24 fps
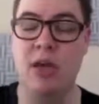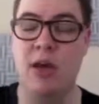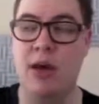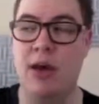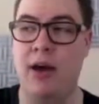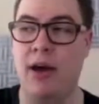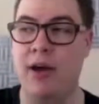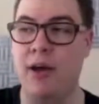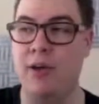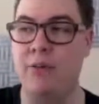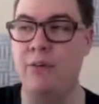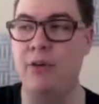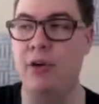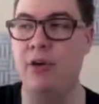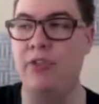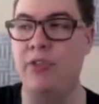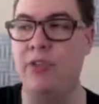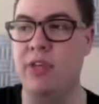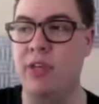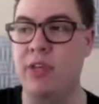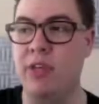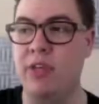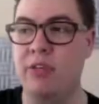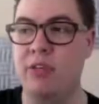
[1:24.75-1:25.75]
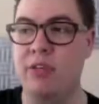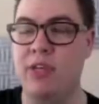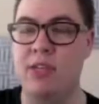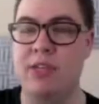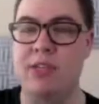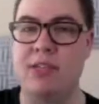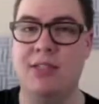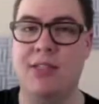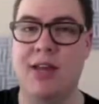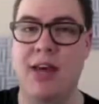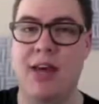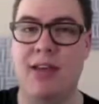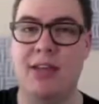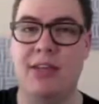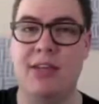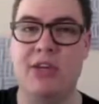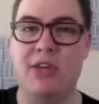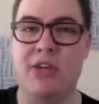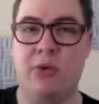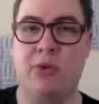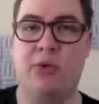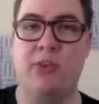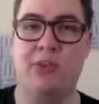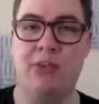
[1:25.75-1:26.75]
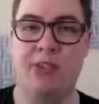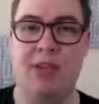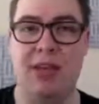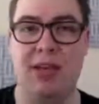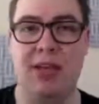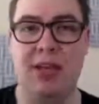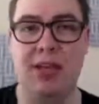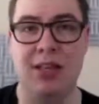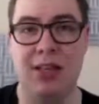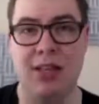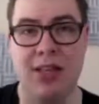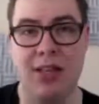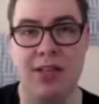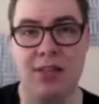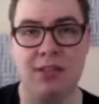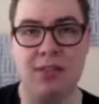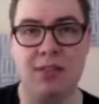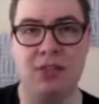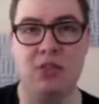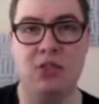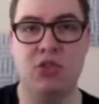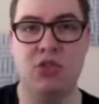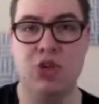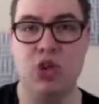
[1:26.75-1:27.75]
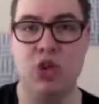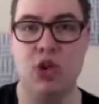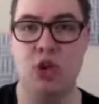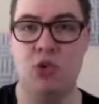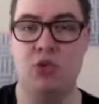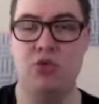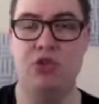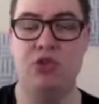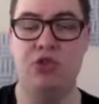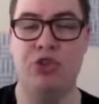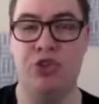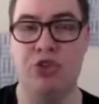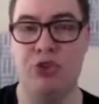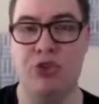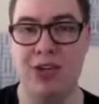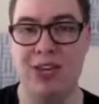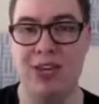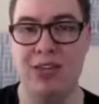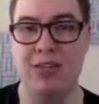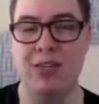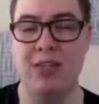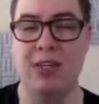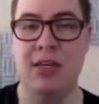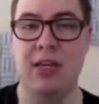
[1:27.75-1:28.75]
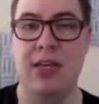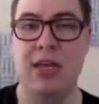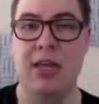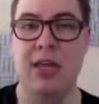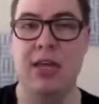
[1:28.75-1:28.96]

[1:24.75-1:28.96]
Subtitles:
over the years is that they generally say cleanse, tone, treat.